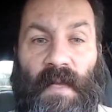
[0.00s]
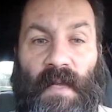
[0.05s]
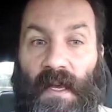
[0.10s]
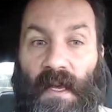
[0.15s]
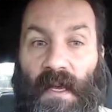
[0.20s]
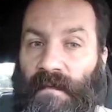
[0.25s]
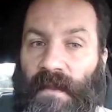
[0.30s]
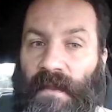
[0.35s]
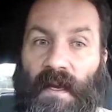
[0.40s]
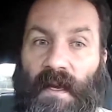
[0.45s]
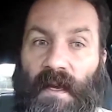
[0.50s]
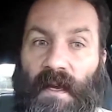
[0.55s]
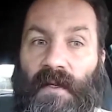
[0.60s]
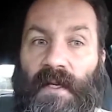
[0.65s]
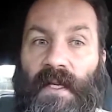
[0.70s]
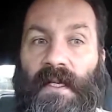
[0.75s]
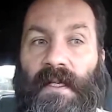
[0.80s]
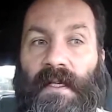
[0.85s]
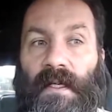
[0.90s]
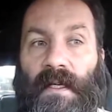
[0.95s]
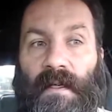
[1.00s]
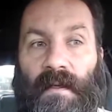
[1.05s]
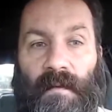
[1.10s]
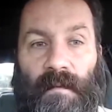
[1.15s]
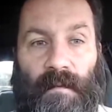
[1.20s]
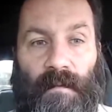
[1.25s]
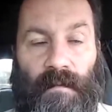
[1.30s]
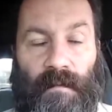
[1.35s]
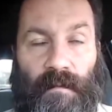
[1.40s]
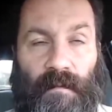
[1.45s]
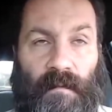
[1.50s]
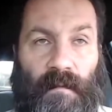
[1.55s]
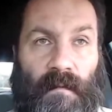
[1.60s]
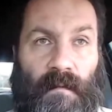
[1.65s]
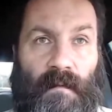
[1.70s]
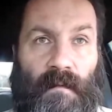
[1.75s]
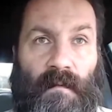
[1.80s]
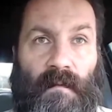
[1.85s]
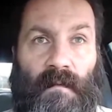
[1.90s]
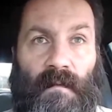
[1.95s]
If they ever did,
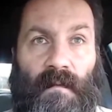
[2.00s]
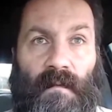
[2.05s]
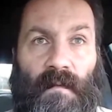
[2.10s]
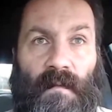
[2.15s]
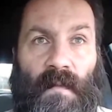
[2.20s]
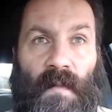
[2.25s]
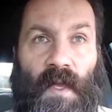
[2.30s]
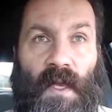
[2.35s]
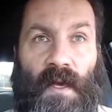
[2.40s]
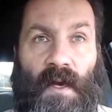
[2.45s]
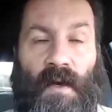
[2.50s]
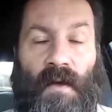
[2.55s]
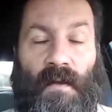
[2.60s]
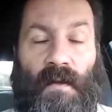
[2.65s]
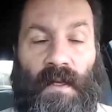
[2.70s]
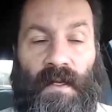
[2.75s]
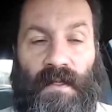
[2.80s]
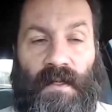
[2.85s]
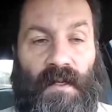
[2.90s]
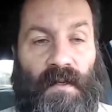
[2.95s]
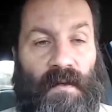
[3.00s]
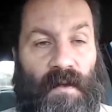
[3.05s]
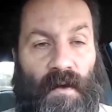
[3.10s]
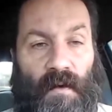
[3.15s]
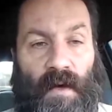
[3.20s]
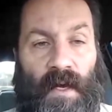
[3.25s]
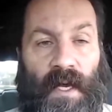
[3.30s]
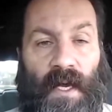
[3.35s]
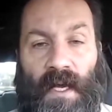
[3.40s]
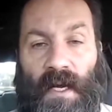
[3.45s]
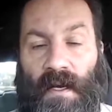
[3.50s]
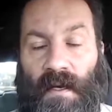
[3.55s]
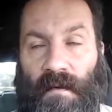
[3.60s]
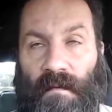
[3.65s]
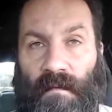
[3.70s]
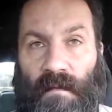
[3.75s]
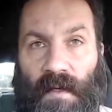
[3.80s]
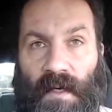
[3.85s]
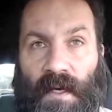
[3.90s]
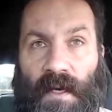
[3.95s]
let's go ahead
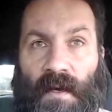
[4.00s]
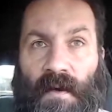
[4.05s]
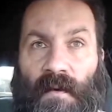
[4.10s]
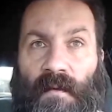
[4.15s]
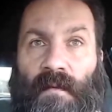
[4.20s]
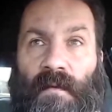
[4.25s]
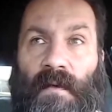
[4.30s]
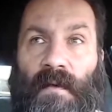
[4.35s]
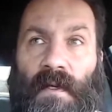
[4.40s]
and,